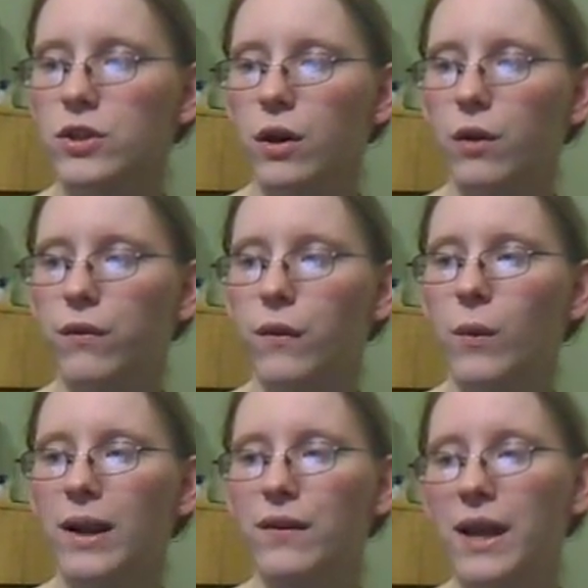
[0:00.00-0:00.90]
So for
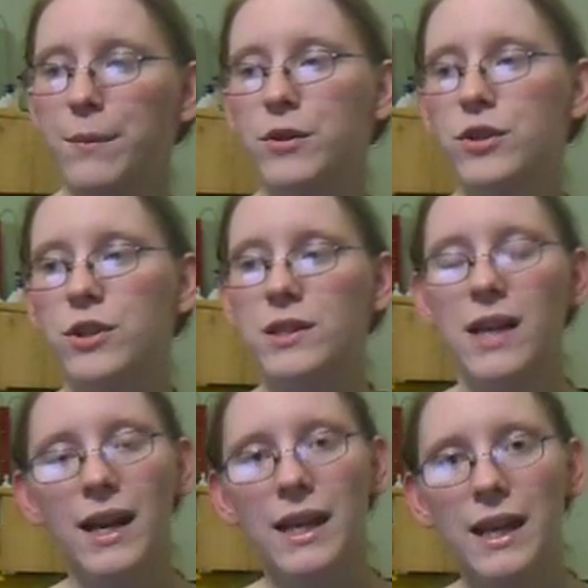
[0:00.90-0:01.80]
whatever animals you're
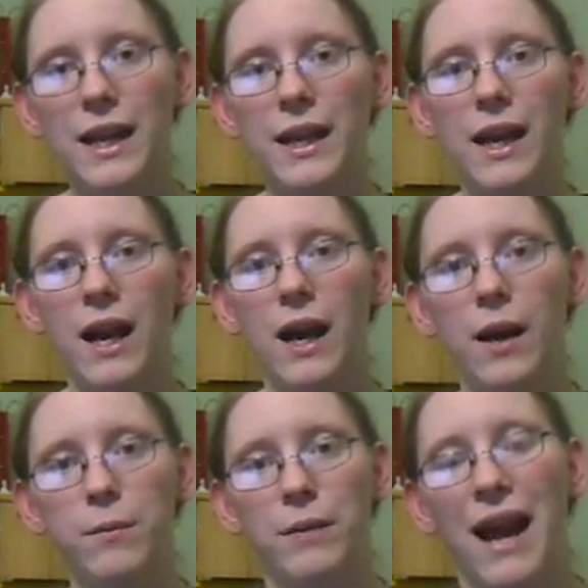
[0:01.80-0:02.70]
studying,
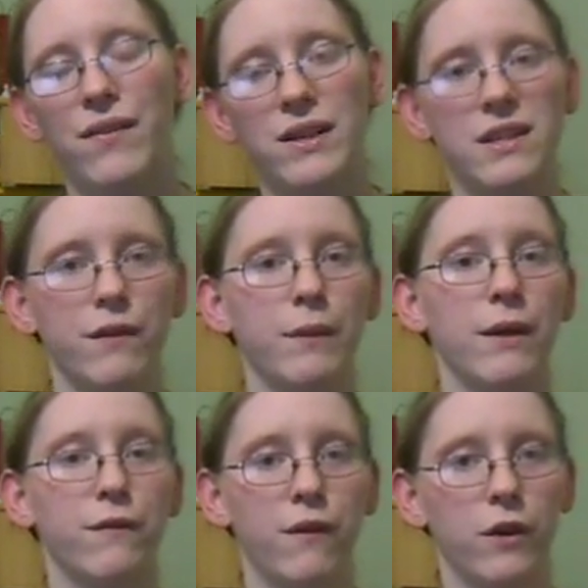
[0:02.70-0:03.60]
having some
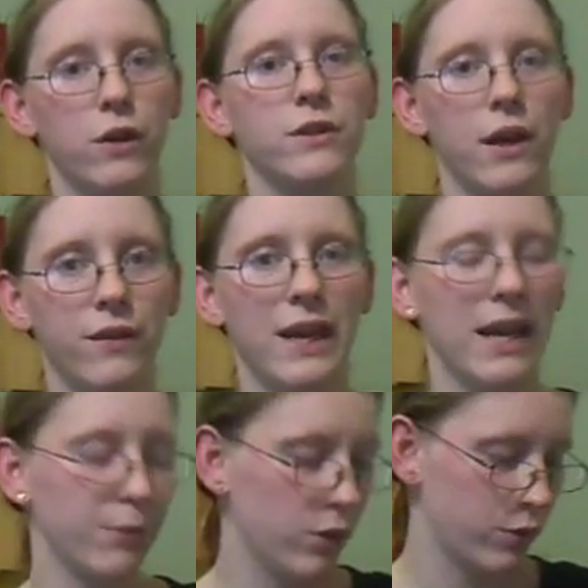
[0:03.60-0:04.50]
photos of the
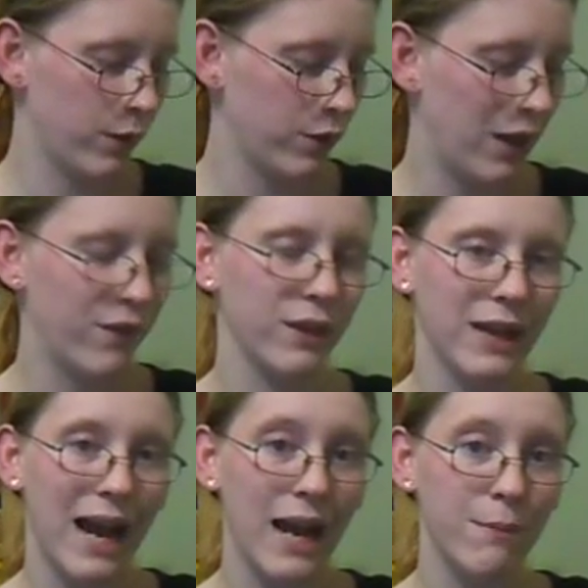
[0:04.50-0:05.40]
animals, whether you have the
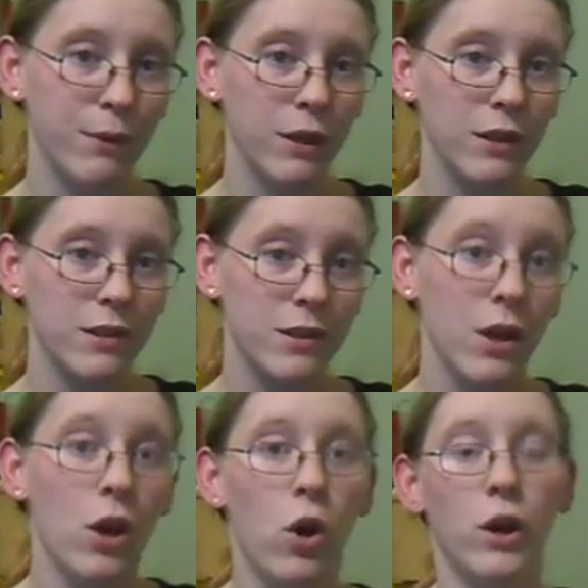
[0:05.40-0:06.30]
guidebooks
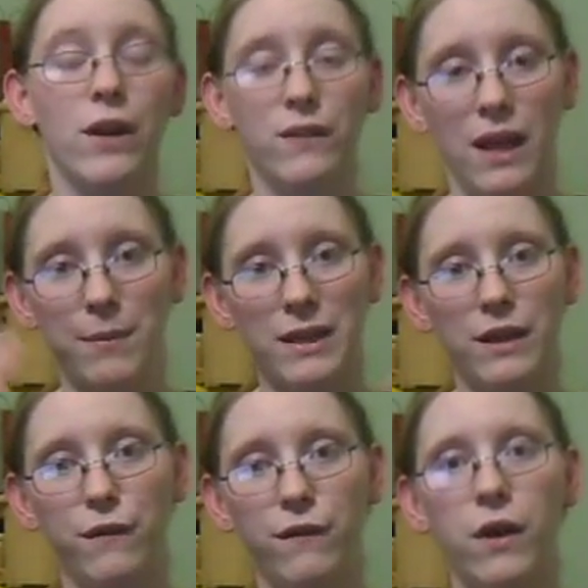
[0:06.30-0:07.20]
or you have
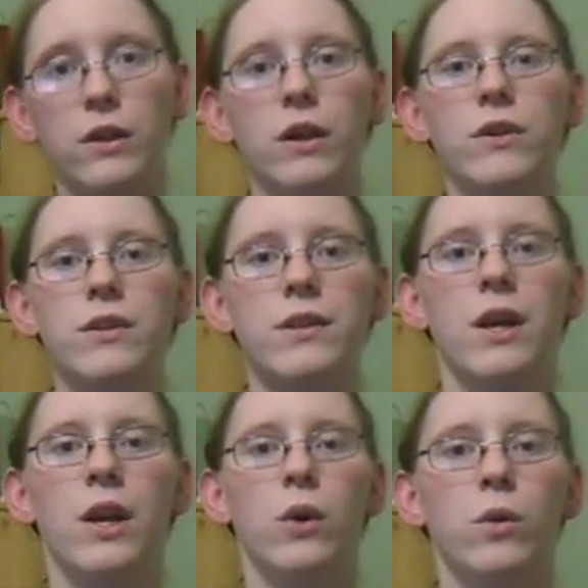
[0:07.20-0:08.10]
laminated photos,
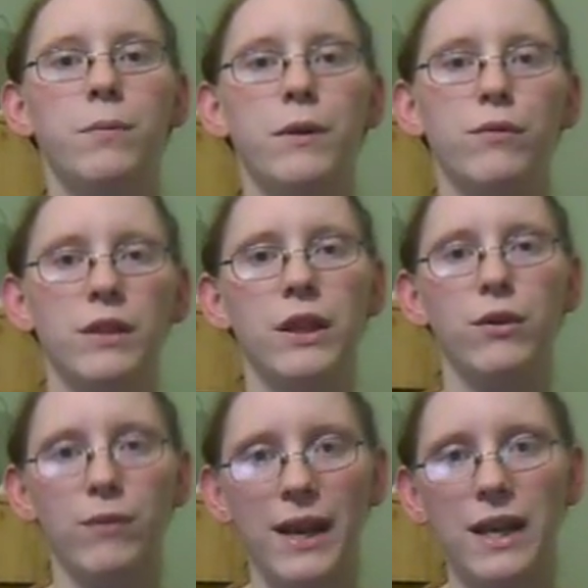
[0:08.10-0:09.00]
would be really
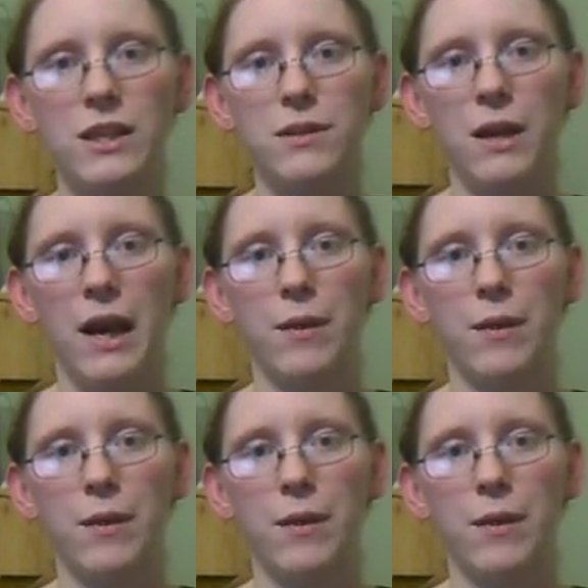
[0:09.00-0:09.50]
great